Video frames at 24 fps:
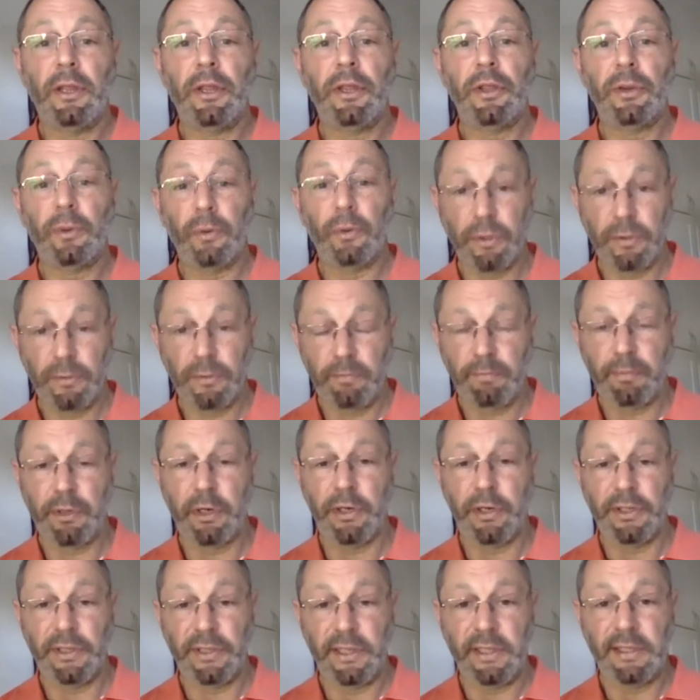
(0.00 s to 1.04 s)
thought
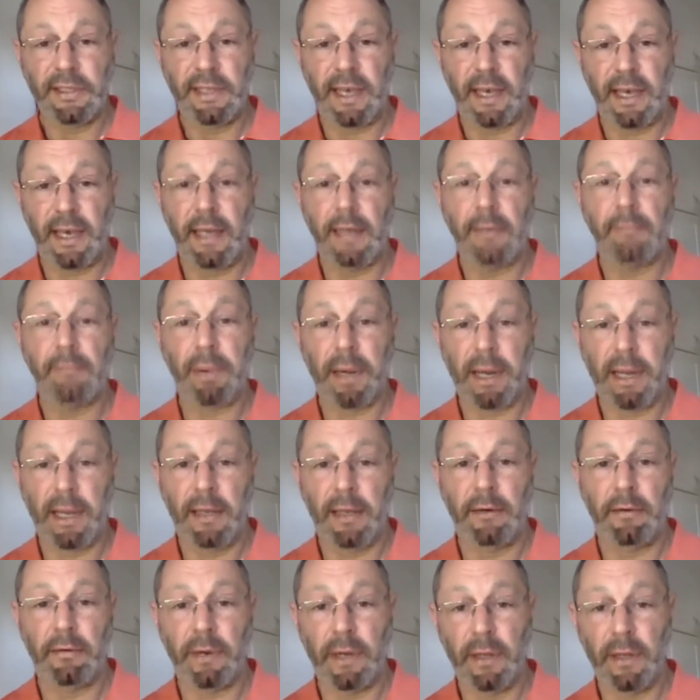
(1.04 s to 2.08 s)
process and plan
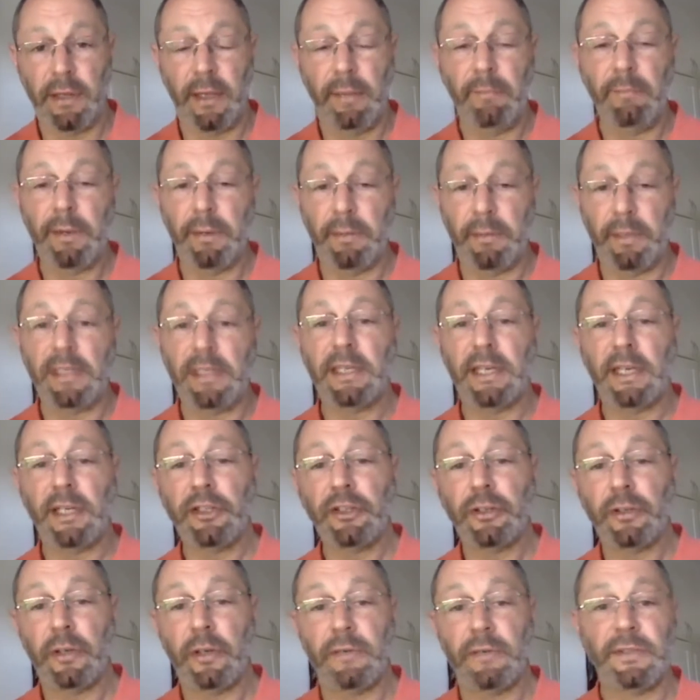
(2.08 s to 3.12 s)
around the
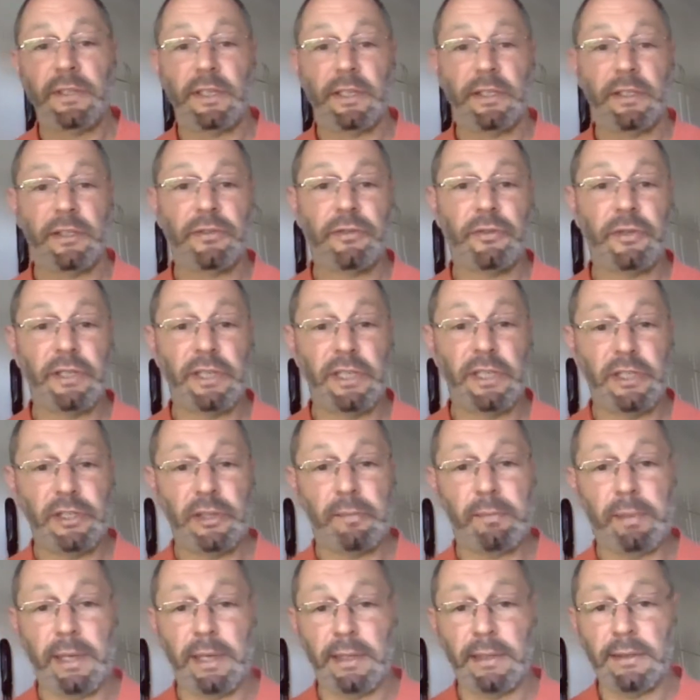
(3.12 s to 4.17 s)
implementation of such strategic
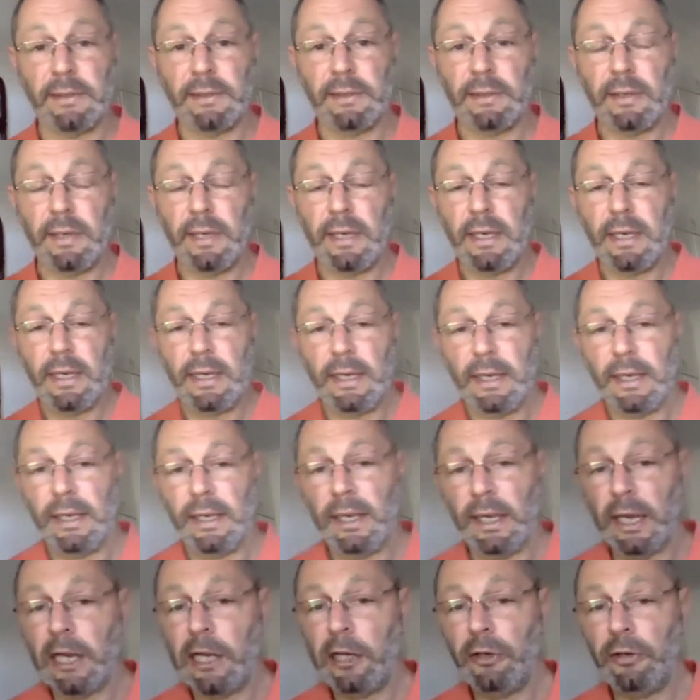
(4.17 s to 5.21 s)
plans,
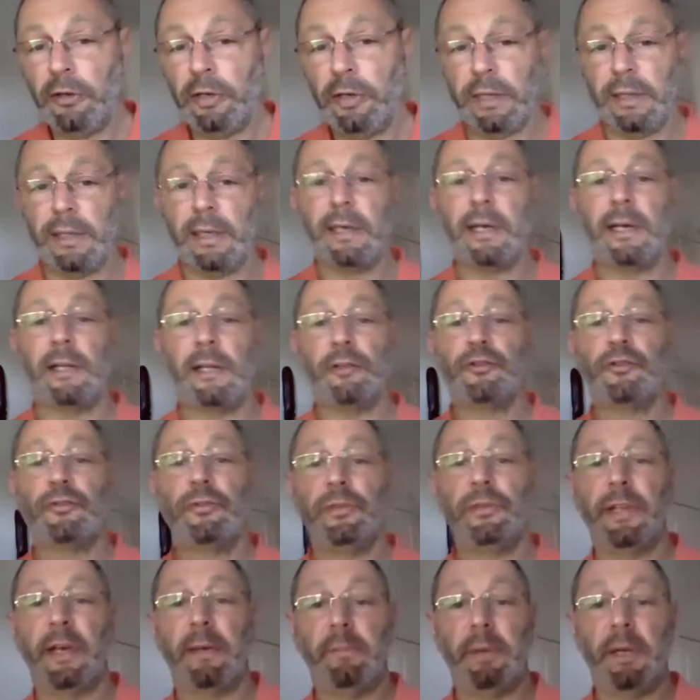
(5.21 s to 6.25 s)
including the cultural
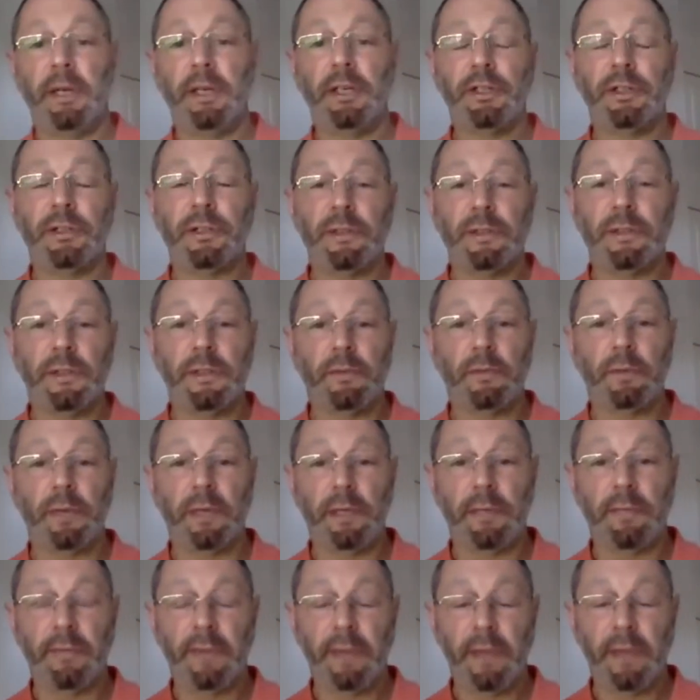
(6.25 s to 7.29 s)
dimensions as
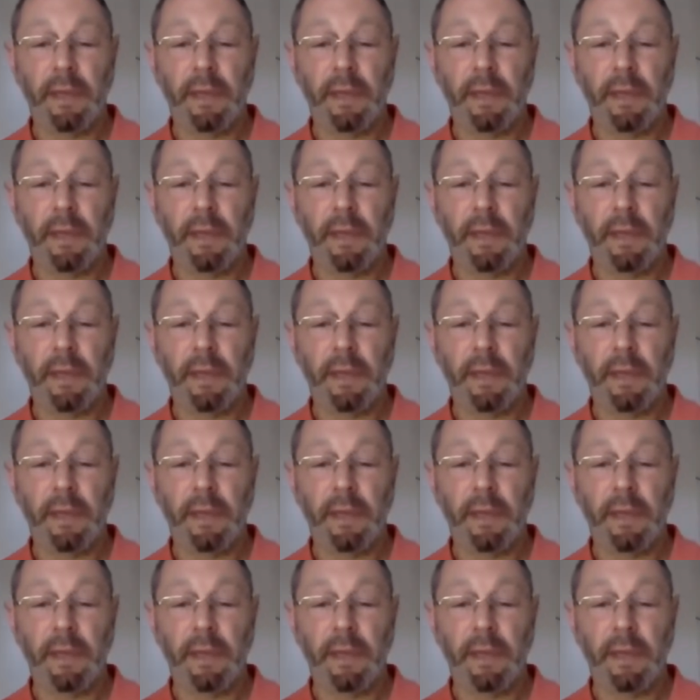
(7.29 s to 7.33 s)
well.